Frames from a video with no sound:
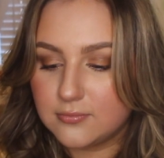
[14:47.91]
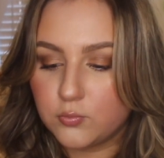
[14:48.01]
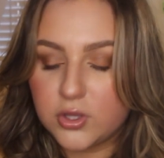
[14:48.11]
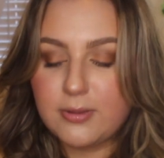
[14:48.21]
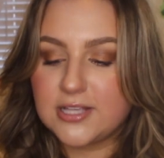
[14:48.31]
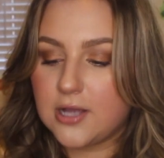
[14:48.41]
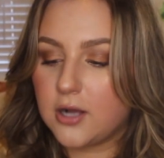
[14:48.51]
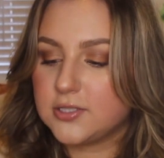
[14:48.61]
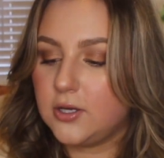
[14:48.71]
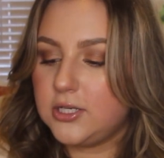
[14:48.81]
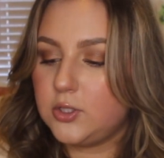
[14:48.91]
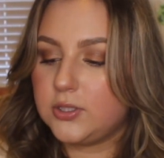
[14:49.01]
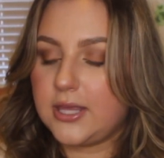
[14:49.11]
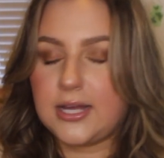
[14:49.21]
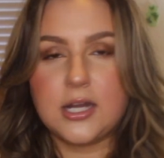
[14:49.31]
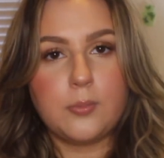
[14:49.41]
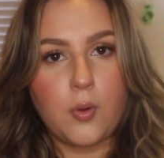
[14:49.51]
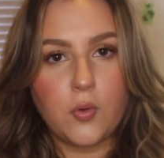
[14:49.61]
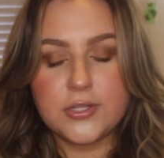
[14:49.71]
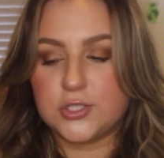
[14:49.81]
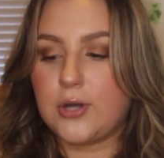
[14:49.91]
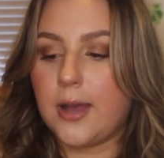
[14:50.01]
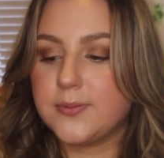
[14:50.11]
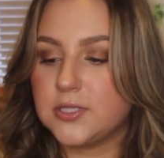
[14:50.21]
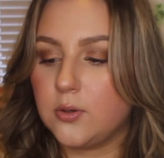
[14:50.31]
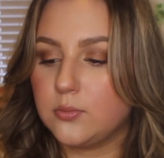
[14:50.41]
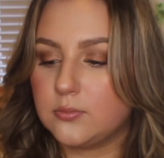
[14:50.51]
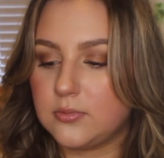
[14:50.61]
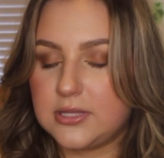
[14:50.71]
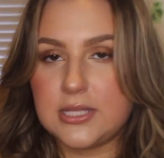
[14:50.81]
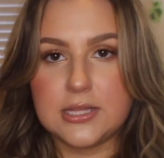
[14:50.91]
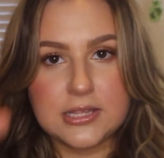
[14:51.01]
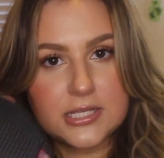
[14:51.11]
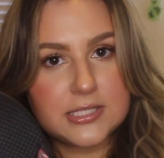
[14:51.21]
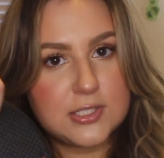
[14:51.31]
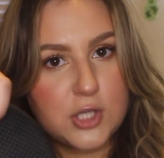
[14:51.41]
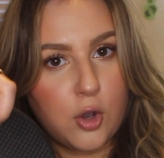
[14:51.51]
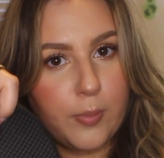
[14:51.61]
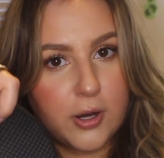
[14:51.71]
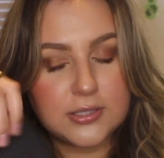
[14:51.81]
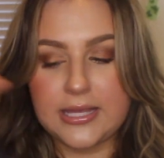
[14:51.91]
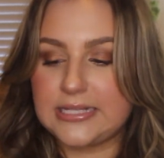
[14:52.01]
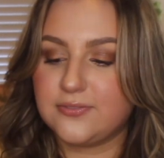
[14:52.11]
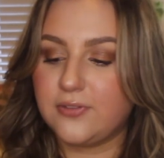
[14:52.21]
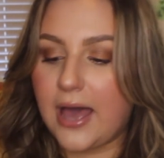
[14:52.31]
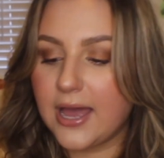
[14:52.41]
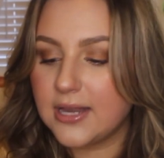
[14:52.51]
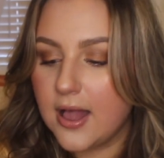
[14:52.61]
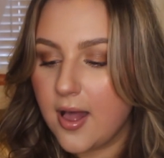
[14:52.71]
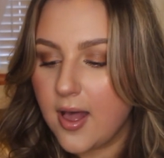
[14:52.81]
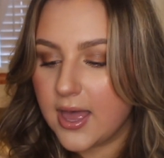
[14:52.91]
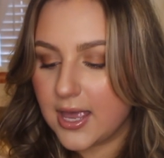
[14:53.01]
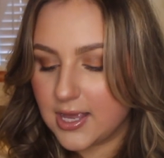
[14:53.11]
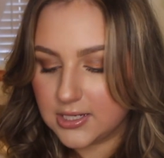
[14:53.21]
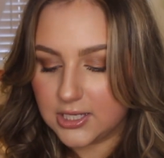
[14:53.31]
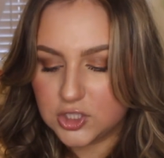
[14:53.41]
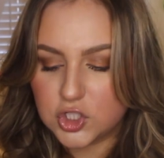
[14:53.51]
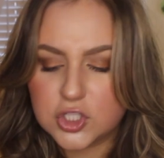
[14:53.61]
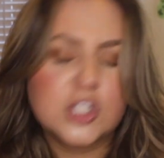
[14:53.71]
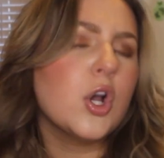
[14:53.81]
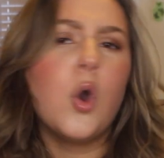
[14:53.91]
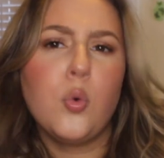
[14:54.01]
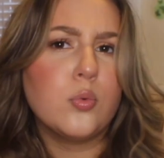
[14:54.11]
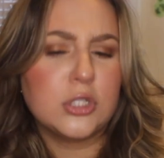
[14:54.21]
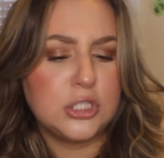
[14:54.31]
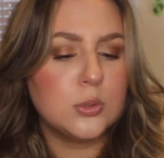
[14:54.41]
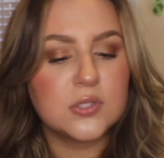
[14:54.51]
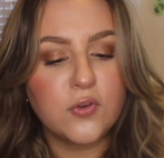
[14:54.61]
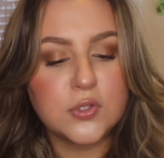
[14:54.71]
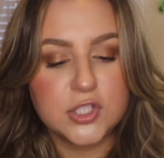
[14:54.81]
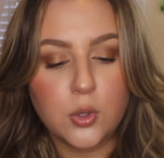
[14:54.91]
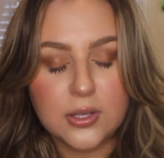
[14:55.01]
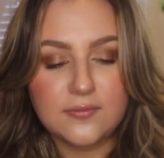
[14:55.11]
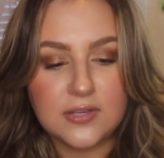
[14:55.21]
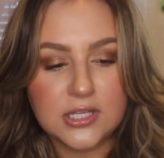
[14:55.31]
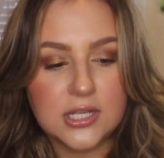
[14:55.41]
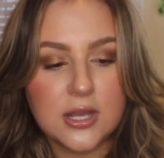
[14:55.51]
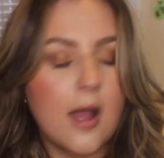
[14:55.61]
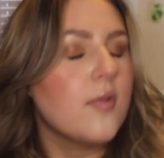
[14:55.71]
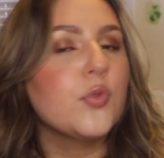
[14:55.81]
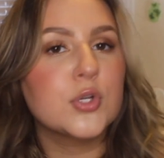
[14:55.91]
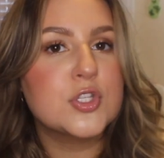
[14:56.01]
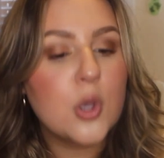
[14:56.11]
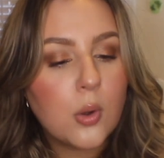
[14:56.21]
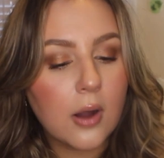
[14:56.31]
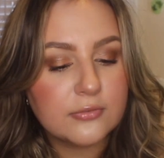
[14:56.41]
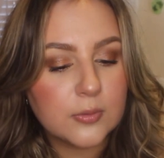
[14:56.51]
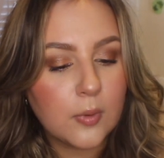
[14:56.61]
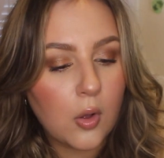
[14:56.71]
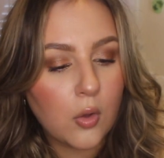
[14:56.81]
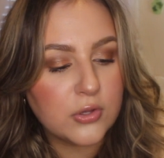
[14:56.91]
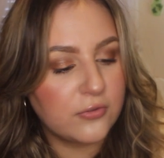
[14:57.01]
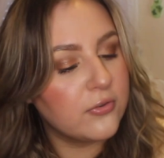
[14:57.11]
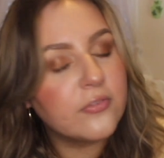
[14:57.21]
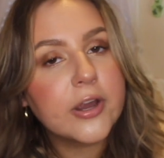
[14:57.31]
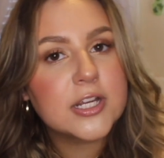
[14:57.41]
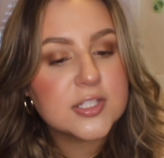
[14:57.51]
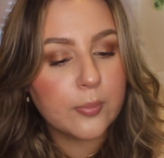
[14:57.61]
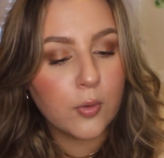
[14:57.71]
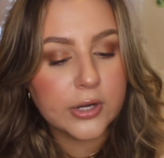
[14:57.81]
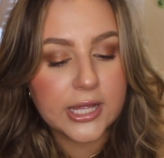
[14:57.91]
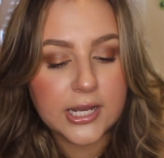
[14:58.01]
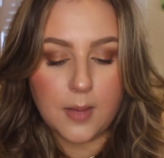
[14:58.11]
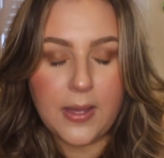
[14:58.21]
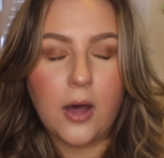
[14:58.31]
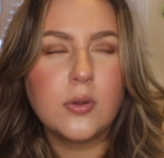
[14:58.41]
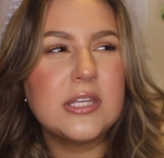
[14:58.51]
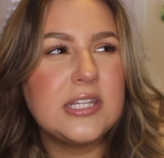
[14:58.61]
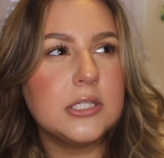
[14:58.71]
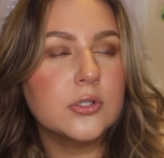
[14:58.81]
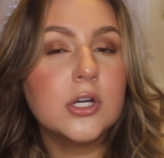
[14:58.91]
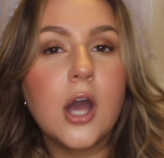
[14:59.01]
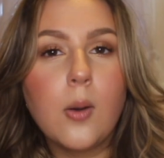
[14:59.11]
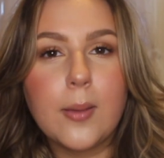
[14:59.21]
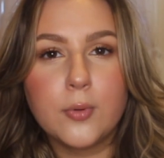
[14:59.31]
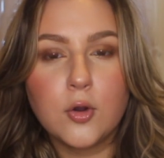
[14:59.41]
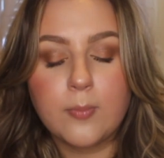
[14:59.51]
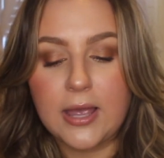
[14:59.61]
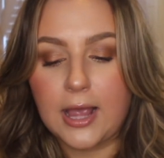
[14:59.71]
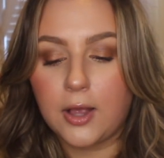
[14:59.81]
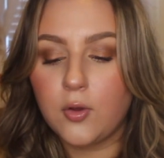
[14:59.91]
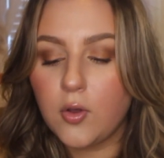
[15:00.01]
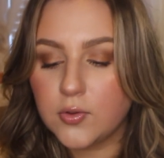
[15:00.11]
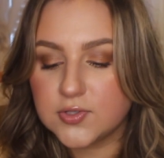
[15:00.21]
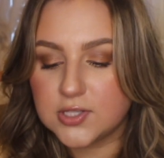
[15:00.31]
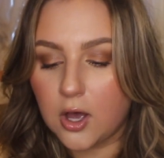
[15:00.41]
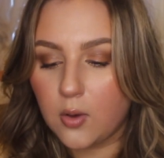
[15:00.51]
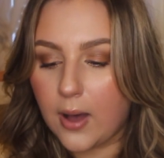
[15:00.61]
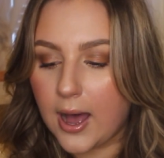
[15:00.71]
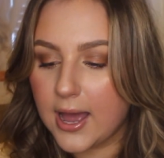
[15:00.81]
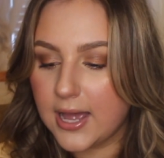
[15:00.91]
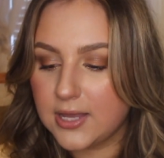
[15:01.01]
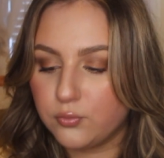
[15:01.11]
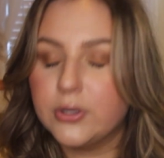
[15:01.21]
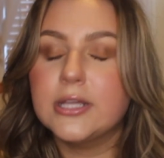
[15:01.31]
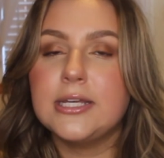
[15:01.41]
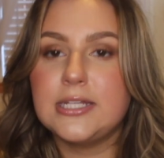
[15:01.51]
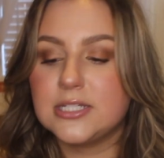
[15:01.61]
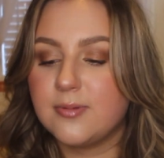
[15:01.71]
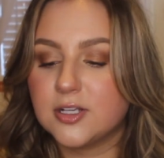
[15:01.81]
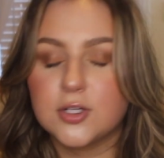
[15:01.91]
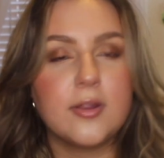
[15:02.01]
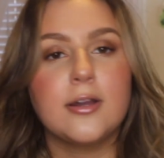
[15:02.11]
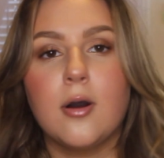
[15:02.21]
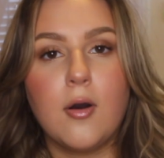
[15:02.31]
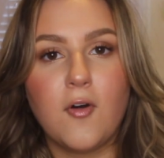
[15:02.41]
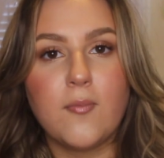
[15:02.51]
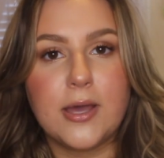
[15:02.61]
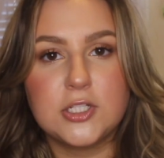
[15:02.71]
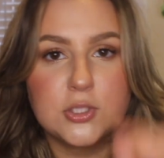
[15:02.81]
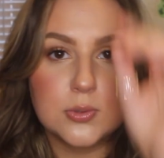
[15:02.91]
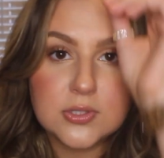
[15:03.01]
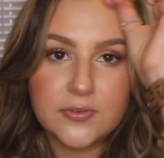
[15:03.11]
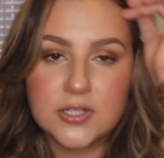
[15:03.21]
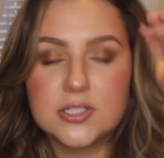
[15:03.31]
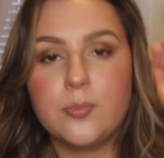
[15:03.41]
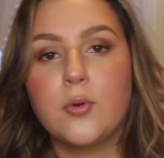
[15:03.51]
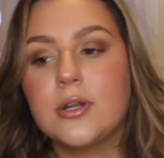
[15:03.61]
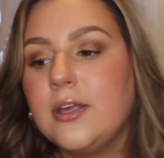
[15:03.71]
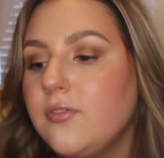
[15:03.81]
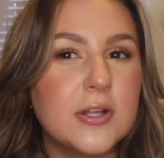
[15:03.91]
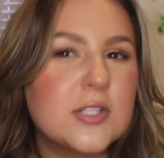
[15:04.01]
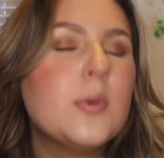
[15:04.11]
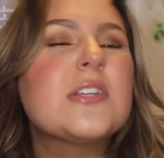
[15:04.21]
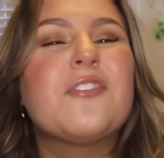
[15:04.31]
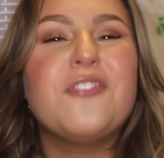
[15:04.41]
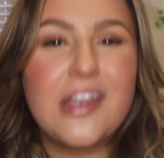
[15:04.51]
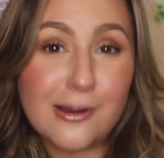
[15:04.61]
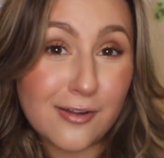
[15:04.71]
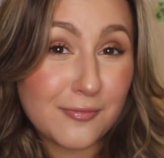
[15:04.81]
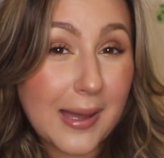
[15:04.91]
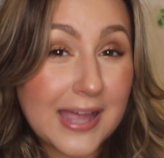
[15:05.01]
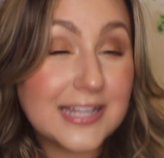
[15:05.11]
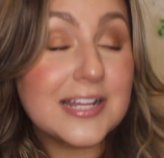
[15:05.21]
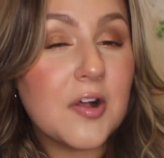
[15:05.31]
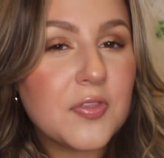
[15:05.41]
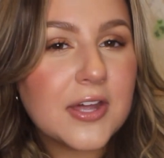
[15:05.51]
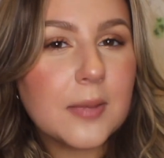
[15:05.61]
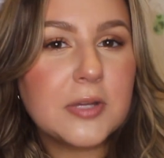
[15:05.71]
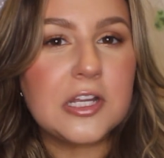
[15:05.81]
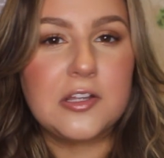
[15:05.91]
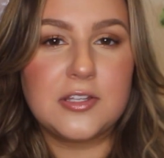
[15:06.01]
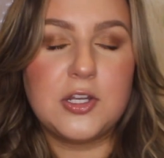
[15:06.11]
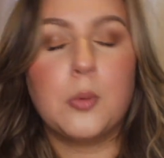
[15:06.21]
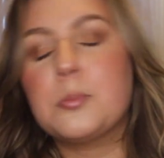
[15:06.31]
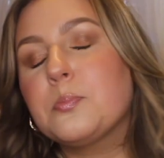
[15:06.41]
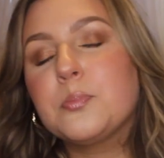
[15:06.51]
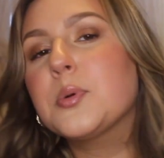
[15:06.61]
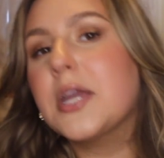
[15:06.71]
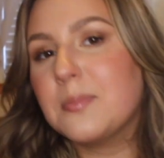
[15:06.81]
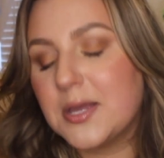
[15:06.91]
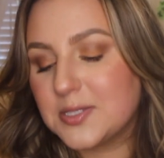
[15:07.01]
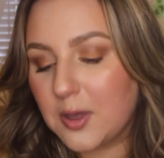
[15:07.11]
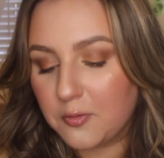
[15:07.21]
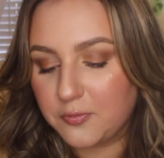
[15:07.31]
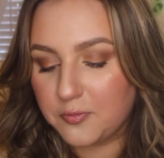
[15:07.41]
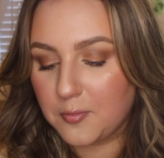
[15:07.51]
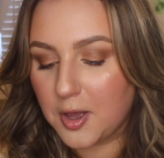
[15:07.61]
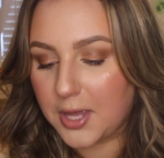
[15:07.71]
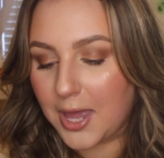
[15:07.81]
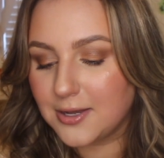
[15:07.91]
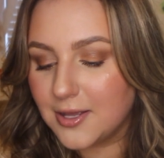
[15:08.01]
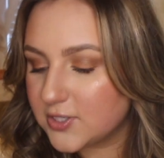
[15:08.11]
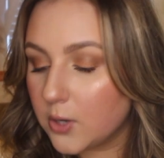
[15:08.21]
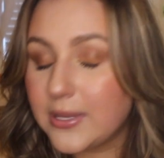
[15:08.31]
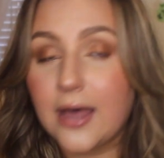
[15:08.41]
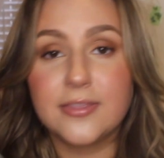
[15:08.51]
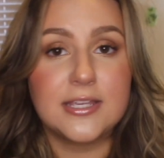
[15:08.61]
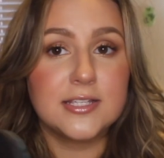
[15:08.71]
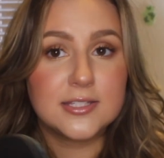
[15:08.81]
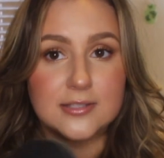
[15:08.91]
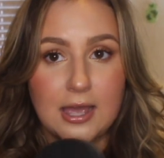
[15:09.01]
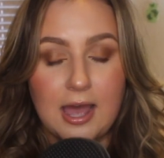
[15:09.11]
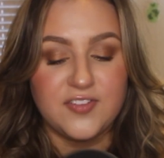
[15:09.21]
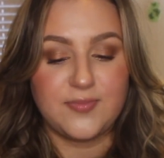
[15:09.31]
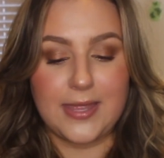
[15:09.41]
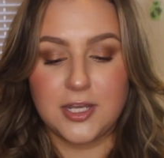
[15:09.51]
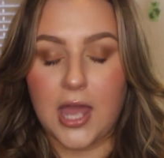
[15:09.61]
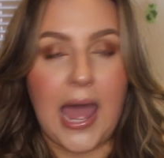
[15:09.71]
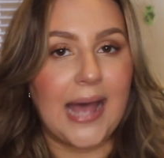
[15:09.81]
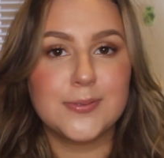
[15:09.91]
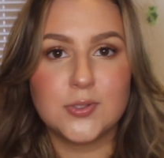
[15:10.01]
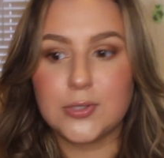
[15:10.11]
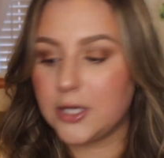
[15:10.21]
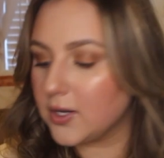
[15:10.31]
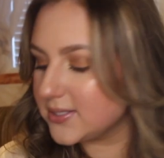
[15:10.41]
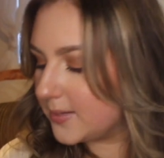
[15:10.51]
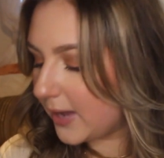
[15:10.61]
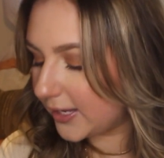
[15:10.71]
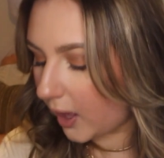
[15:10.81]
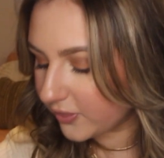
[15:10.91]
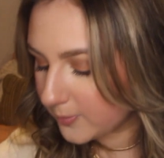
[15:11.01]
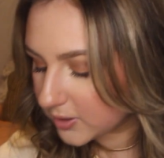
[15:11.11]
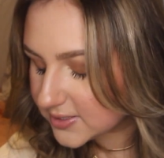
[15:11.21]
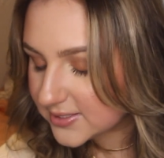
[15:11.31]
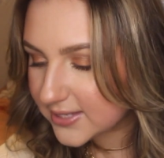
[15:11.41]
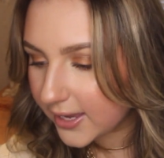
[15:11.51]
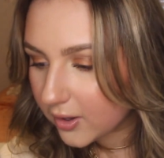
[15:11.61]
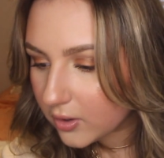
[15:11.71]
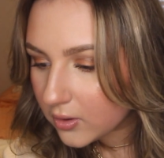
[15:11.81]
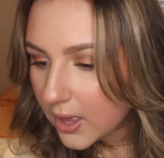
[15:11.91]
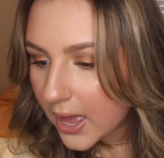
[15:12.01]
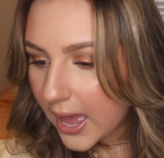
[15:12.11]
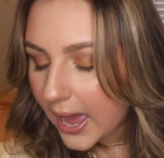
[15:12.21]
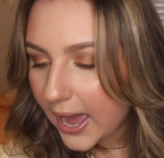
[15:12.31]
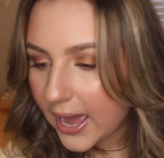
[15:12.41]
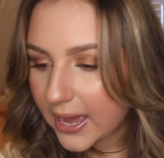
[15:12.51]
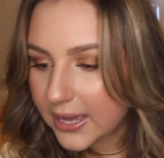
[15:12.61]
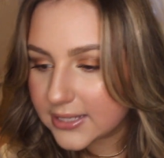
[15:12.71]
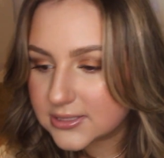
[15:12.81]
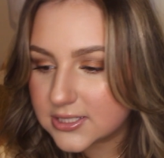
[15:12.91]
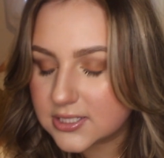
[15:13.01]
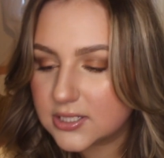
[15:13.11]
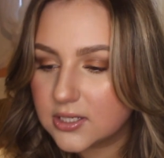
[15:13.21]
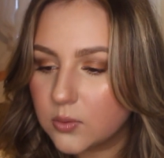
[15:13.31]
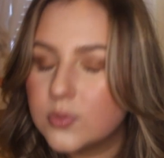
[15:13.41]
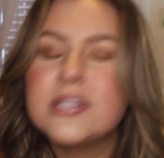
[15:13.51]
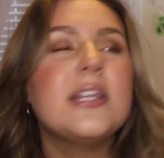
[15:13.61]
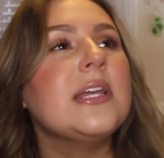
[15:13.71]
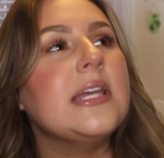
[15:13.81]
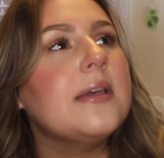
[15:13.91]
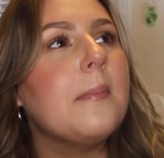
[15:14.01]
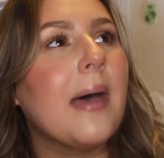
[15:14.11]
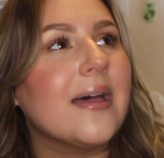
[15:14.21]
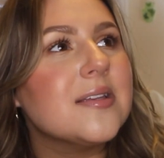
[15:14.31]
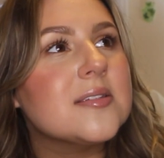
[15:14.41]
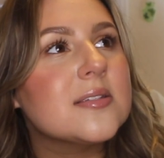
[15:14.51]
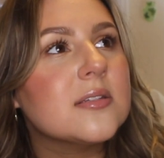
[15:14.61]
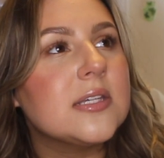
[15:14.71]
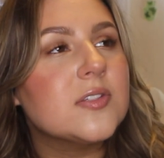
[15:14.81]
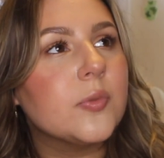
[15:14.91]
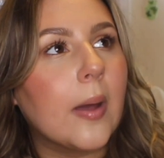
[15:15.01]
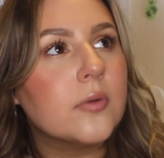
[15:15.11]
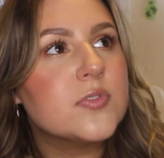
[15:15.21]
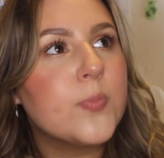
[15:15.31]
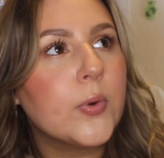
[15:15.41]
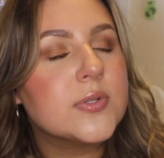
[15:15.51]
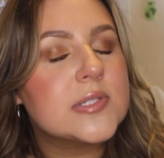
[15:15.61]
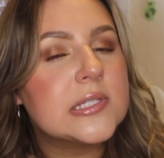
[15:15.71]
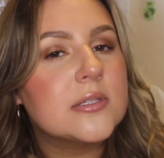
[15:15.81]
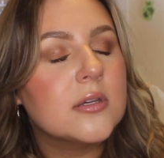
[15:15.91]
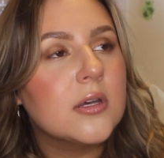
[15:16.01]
with my socks on, and you can like kind of pull the strap so this toe part lays flat. And it's just so useful, so convenient. They're so comfortable. You feel very supported. About a year ago, I broke my ankle, so I really need to make sure all of my shoes are very supportive. It's always a fear of mine that I'm gonna, you know, break myself again. So yeah, these have been absolutely awesome. I got them on sale at, was it EMS, Eastern Mountain Sports?